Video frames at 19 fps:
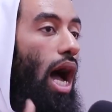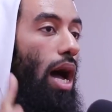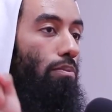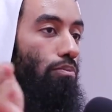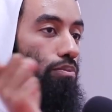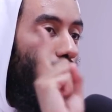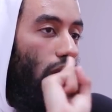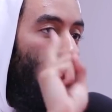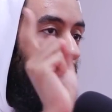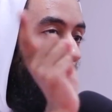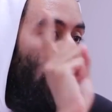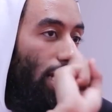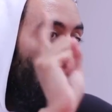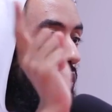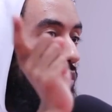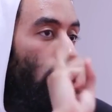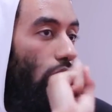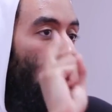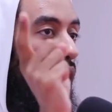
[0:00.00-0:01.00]
And
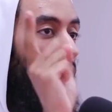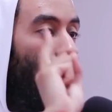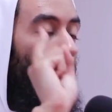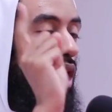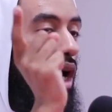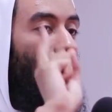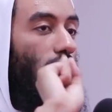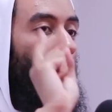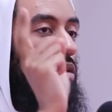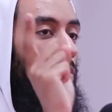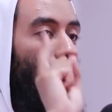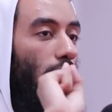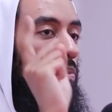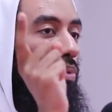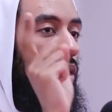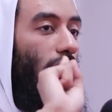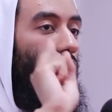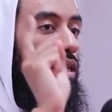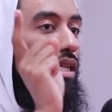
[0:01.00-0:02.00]
because we are not, my
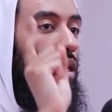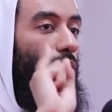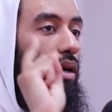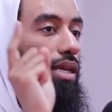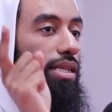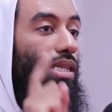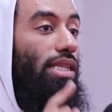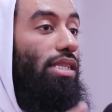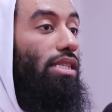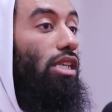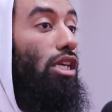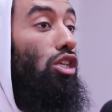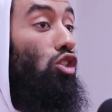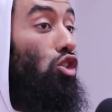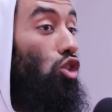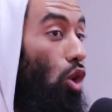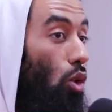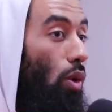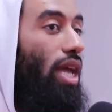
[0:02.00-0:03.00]
brothers and my
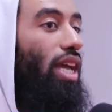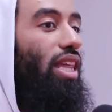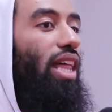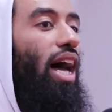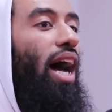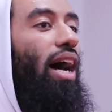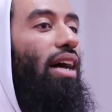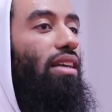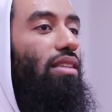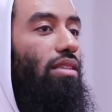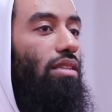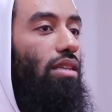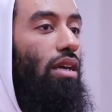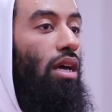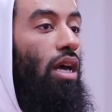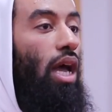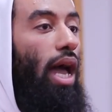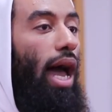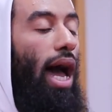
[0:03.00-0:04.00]
sisters, doing that,
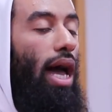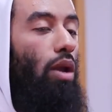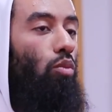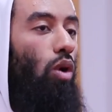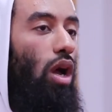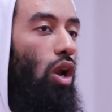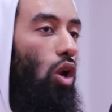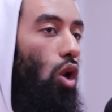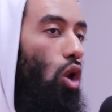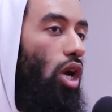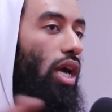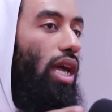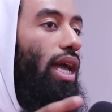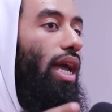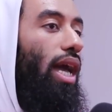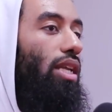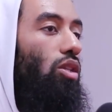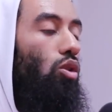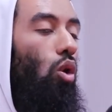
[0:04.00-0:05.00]
and we're
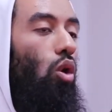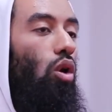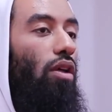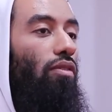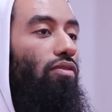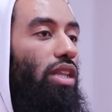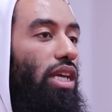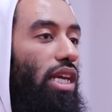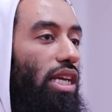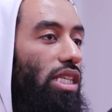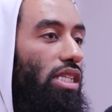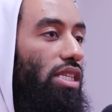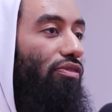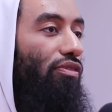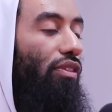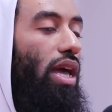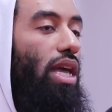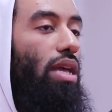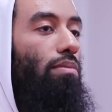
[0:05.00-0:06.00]
looking at all of these
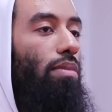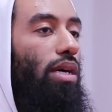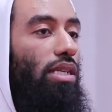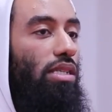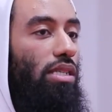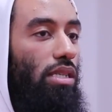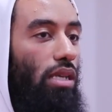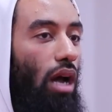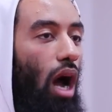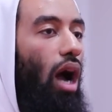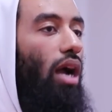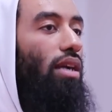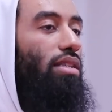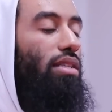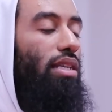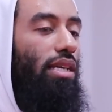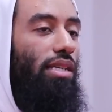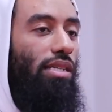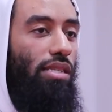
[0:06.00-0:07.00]
famous
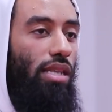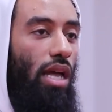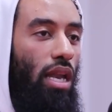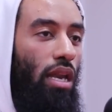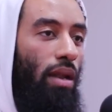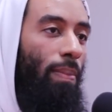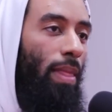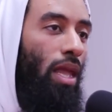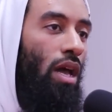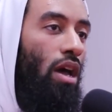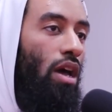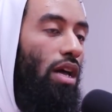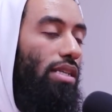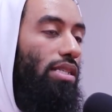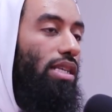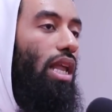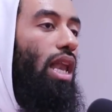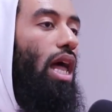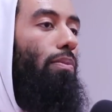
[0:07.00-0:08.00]
artists and
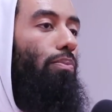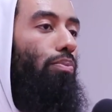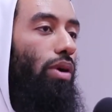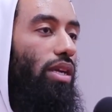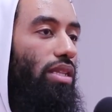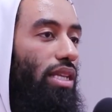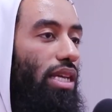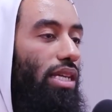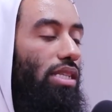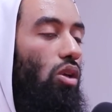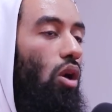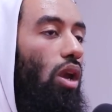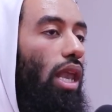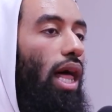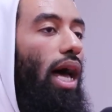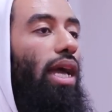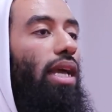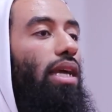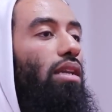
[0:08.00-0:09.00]
celebrities
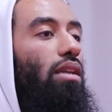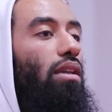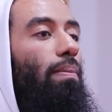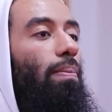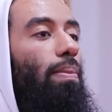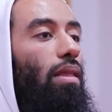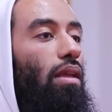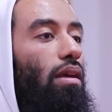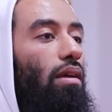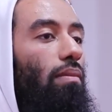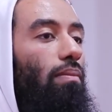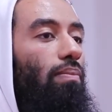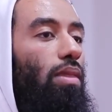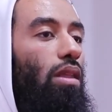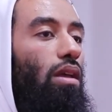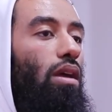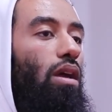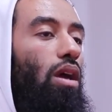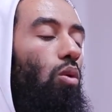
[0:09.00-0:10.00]
online,
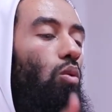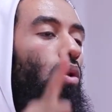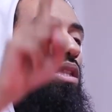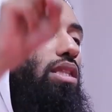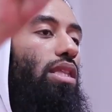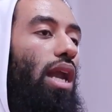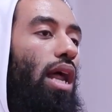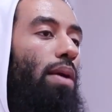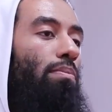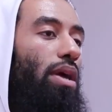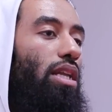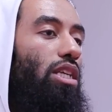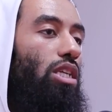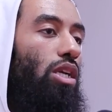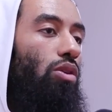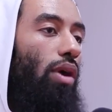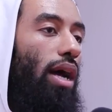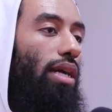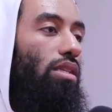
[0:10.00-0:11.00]
what did I
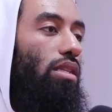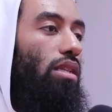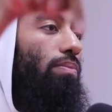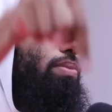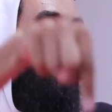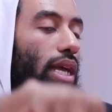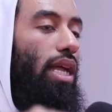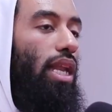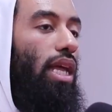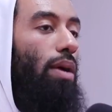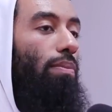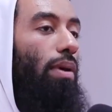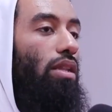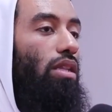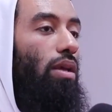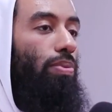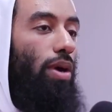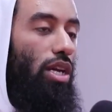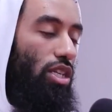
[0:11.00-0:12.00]
mention right at the beginning
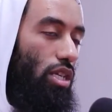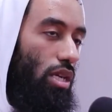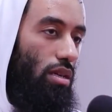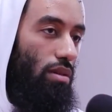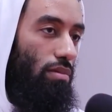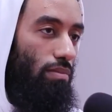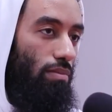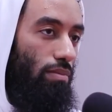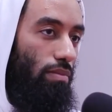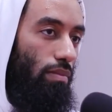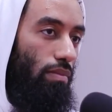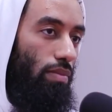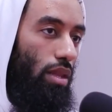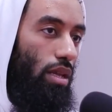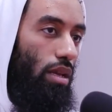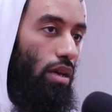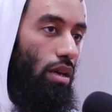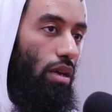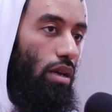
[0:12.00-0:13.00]
about depression?
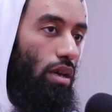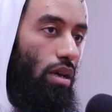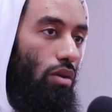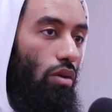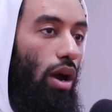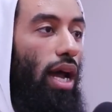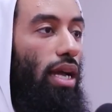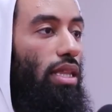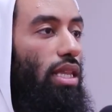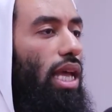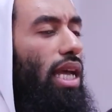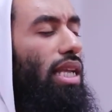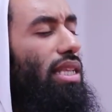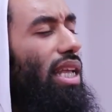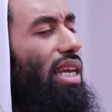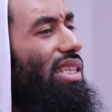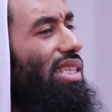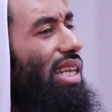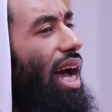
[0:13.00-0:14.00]
Right?
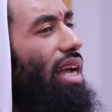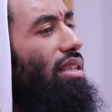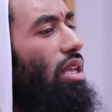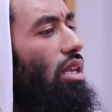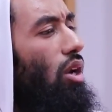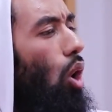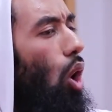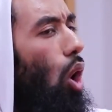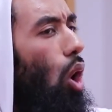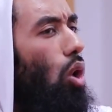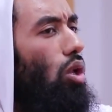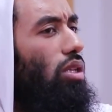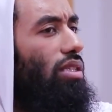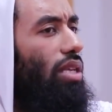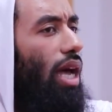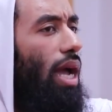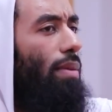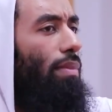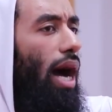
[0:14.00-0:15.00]
It is at an all
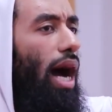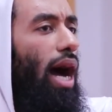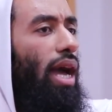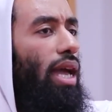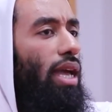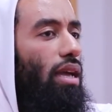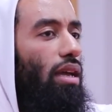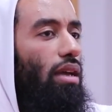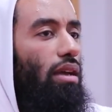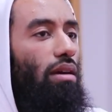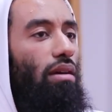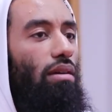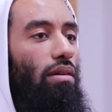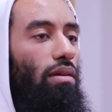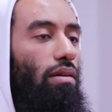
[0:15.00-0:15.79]
time high.